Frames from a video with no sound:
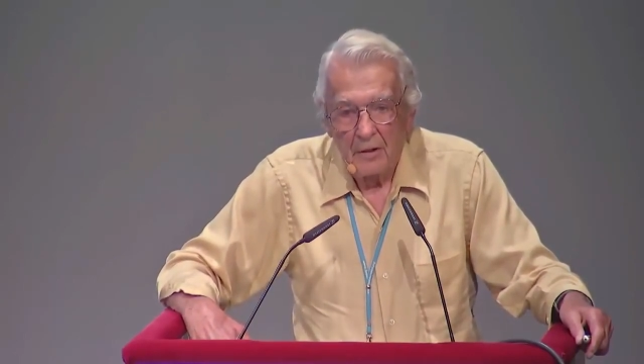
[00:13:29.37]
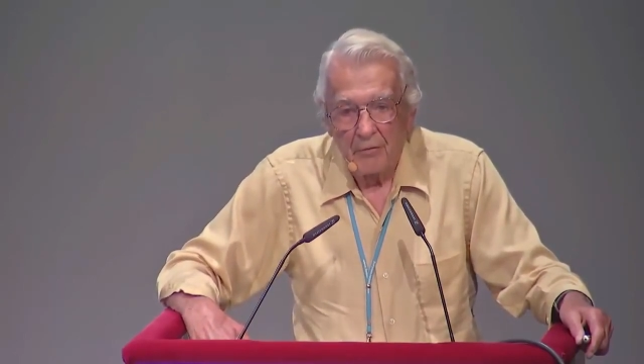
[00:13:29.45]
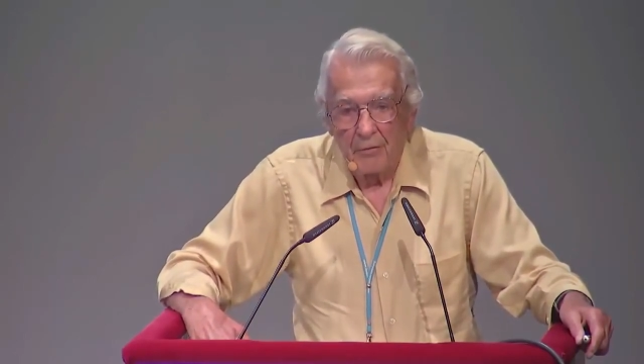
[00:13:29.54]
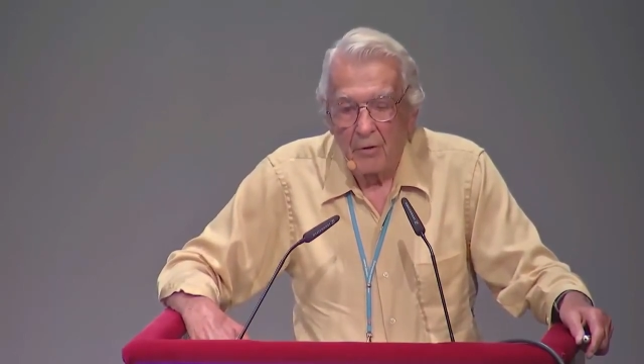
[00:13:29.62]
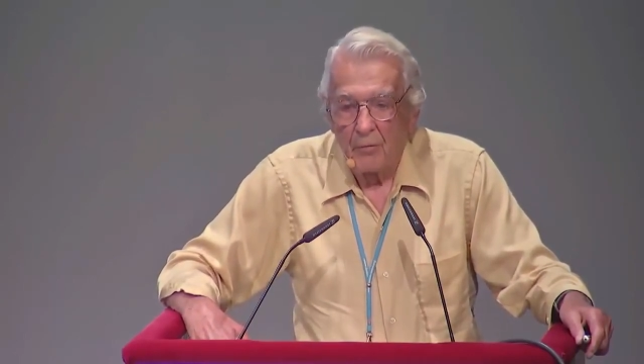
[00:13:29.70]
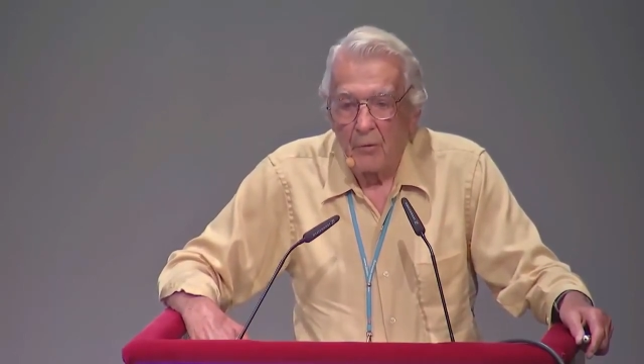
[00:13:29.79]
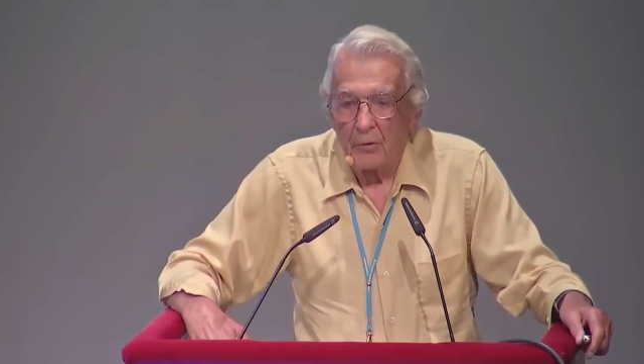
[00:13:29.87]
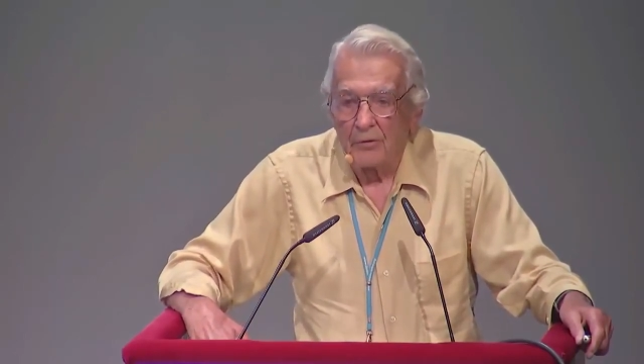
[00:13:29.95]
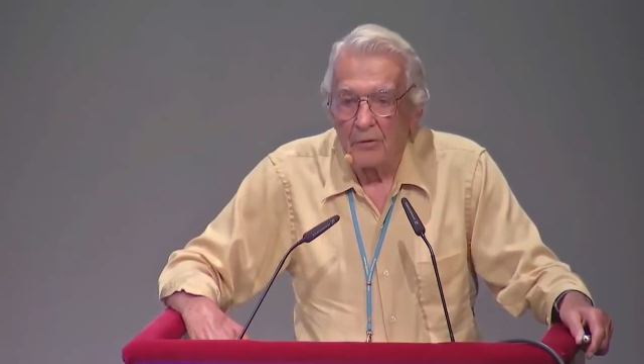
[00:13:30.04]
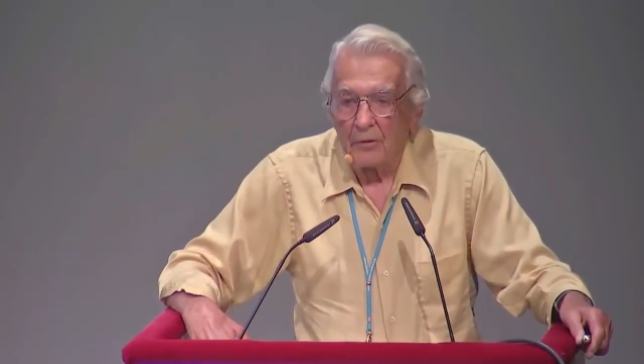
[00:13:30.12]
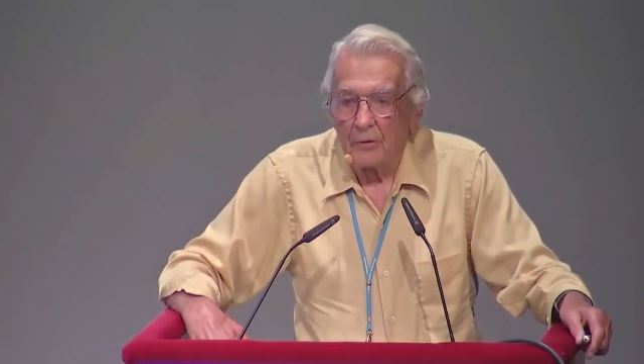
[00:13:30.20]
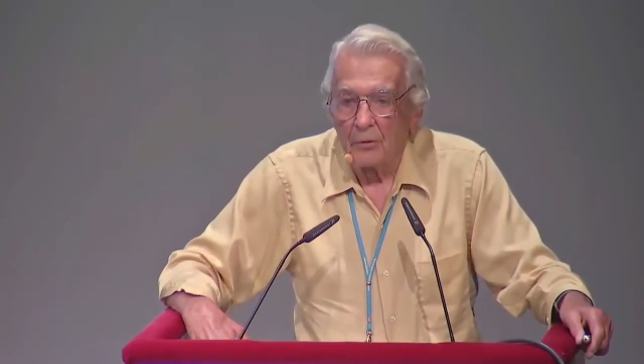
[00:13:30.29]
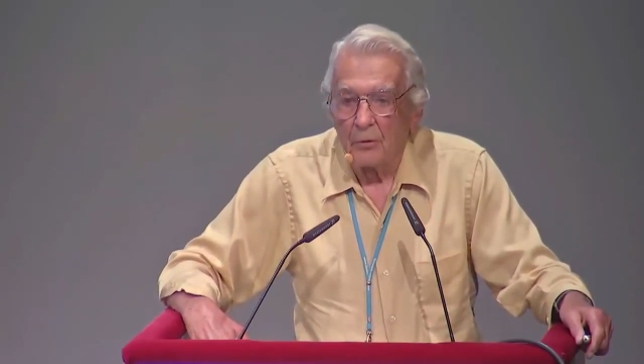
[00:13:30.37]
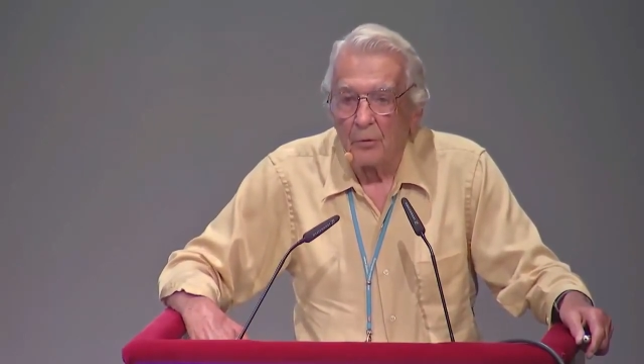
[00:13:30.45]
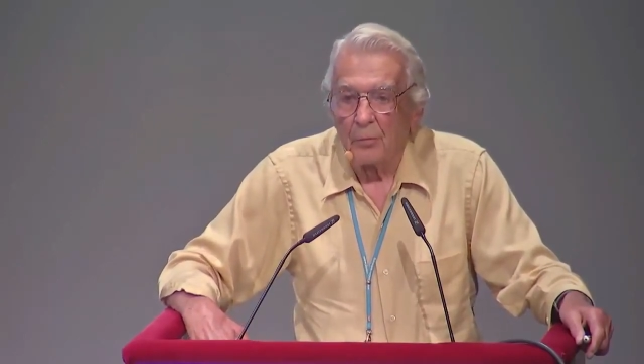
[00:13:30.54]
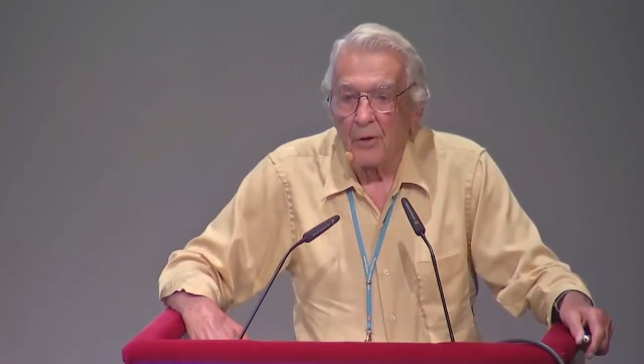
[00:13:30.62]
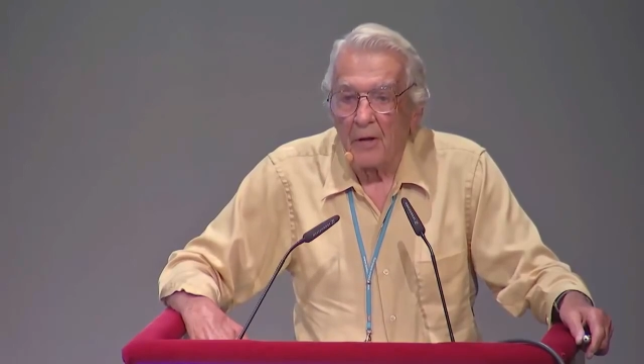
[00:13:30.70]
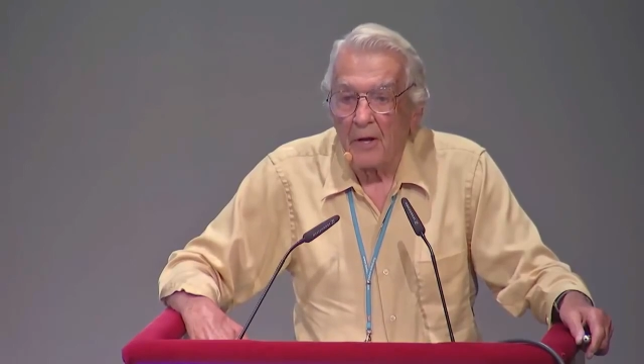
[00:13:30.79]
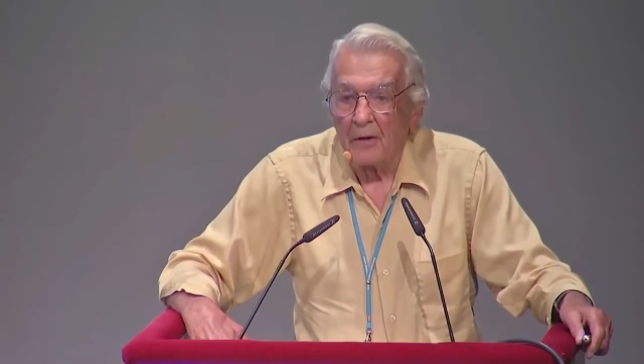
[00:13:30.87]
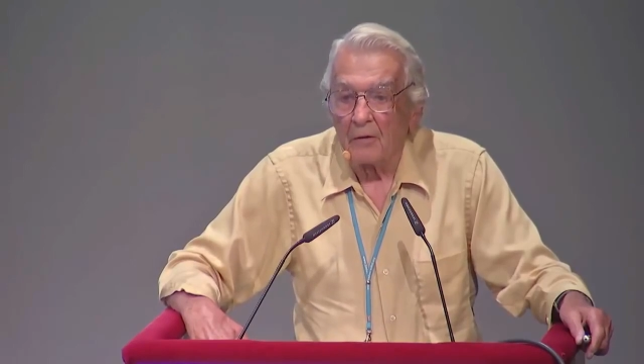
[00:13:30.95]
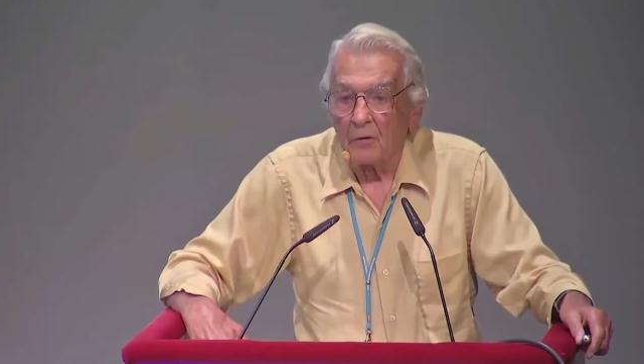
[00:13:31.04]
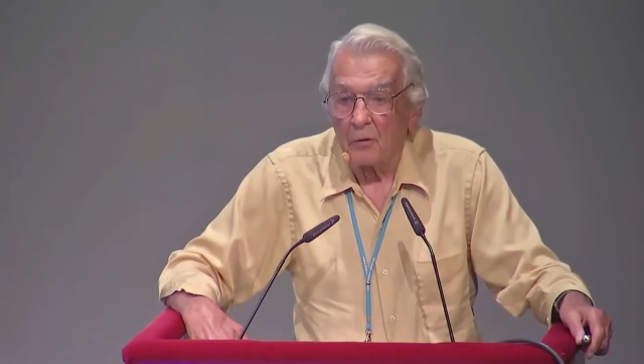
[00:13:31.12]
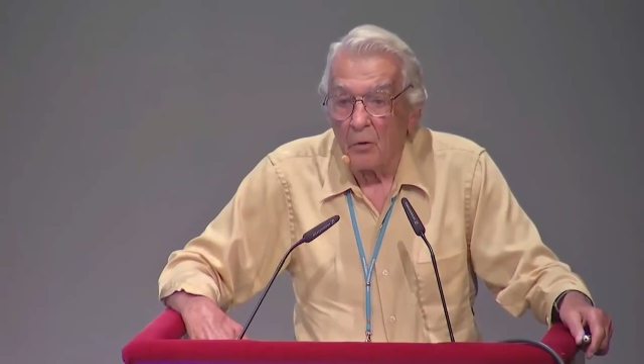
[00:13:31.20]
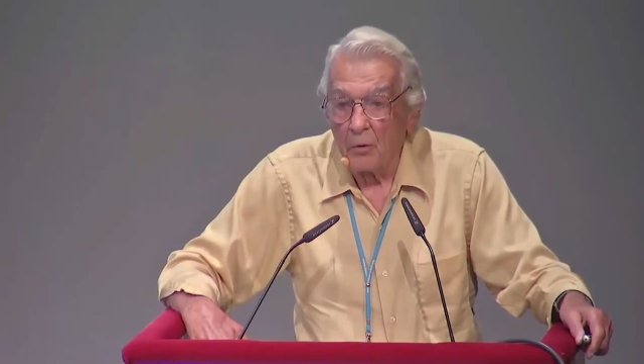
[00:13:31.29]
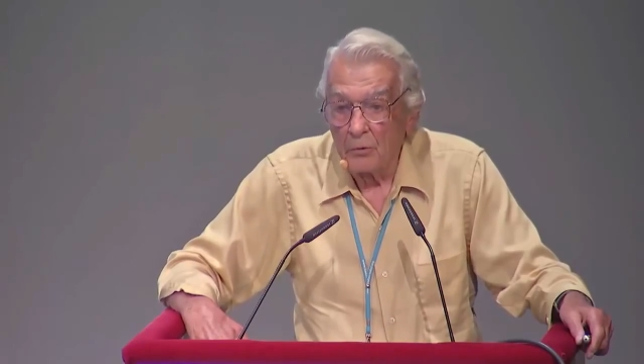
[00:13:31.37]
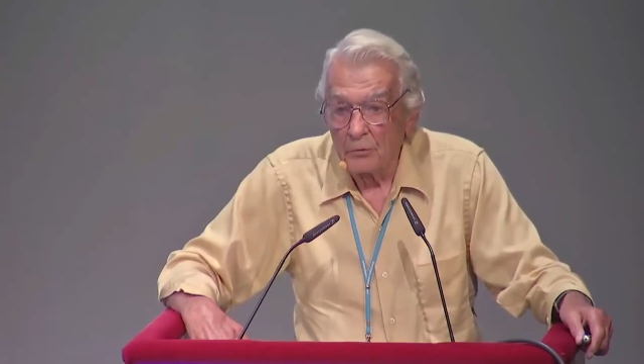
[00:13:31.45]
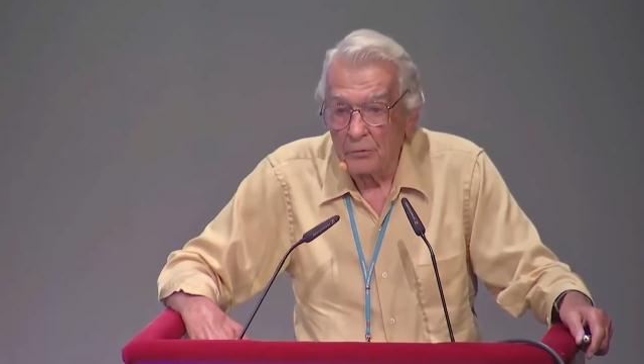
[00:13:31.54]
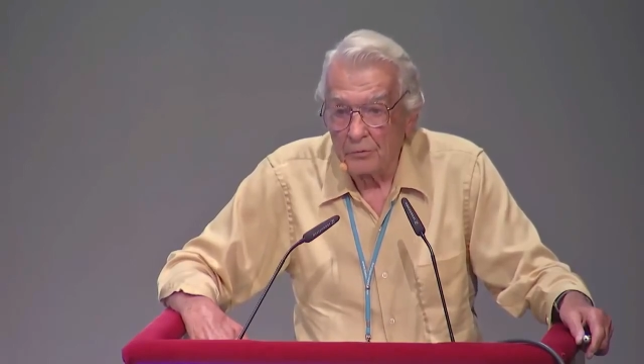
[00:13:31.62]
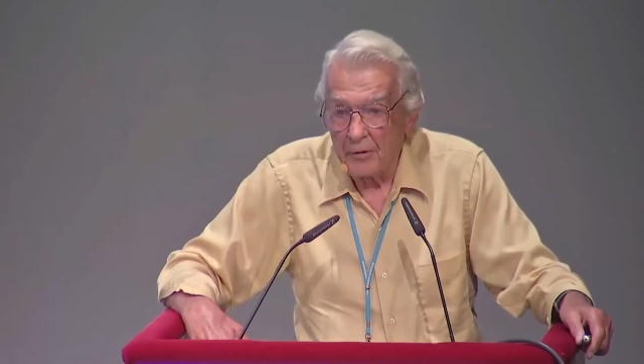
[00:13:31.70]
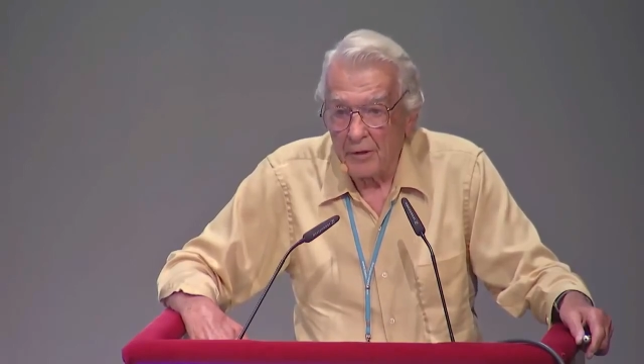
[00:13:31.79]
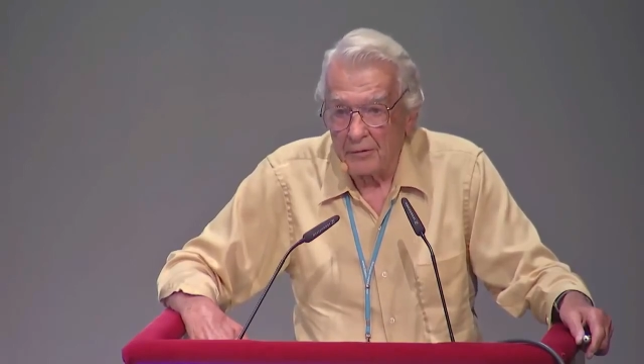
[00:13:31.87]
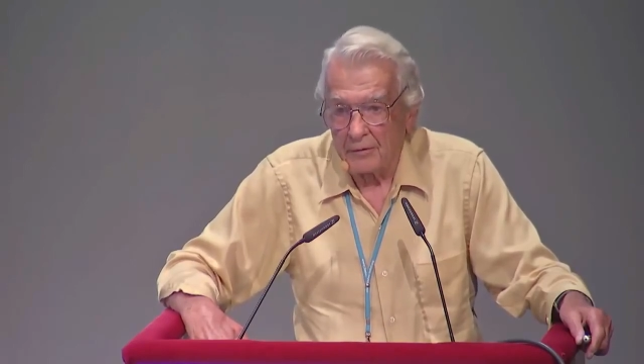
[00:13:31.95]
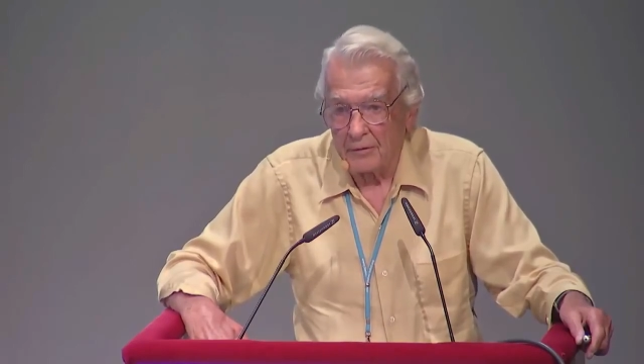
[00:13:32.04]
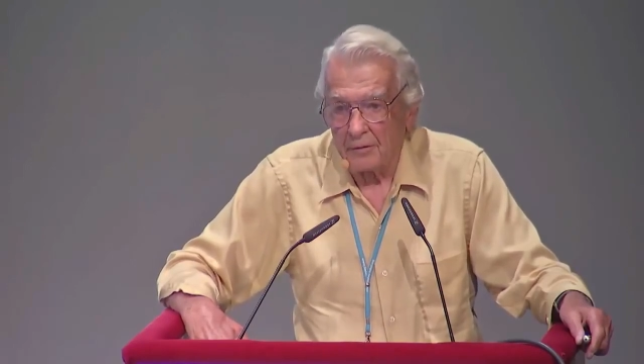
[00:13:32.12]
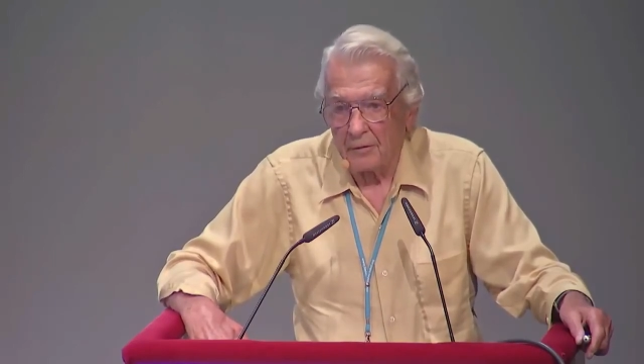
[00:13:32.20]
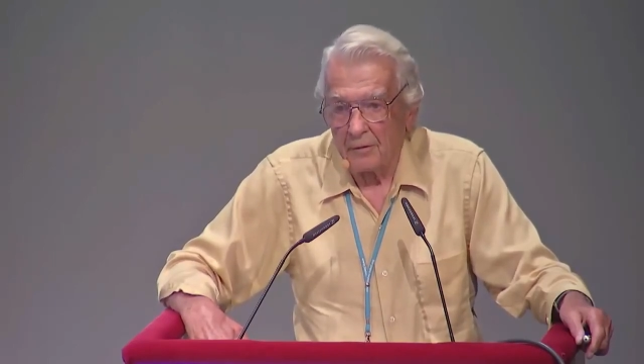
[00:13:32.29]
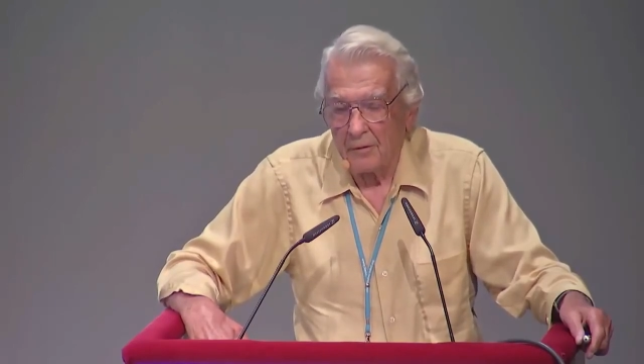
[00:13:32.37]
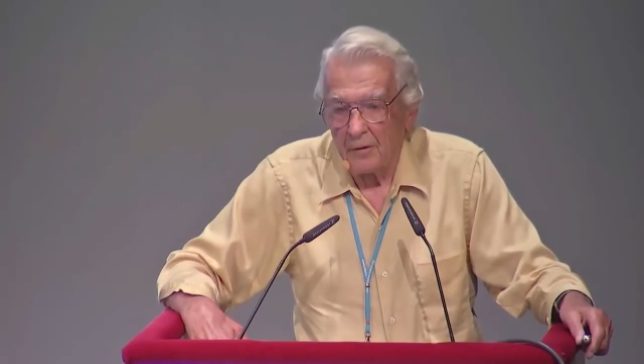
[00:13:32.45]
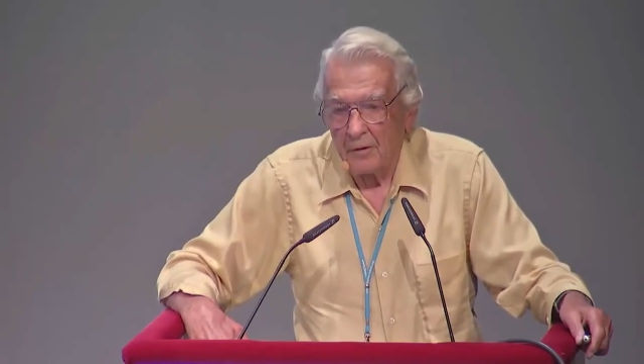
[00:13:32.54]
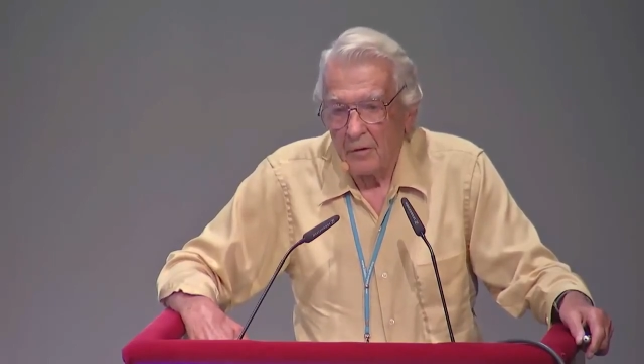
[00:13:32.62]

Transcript: If you have more CO2, the plant grows faster.